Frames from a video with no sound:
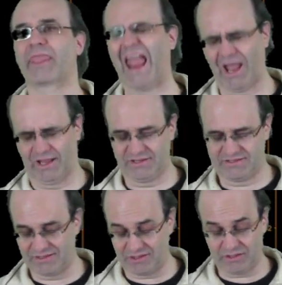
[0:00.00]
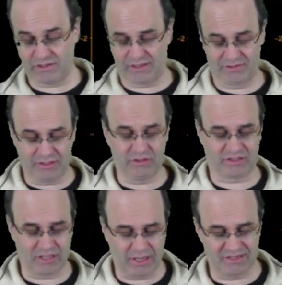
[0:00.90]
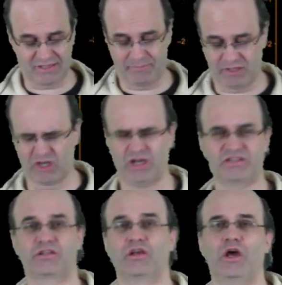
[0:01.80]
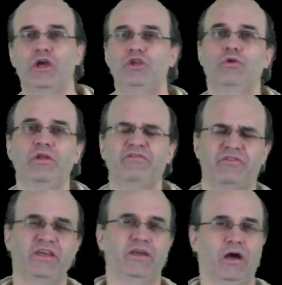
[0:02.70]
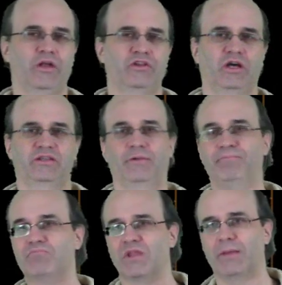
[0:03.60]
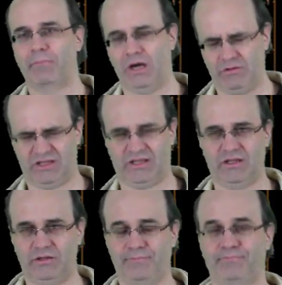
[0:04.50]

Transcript: And this is indeed the case, that because U and V are not parallel,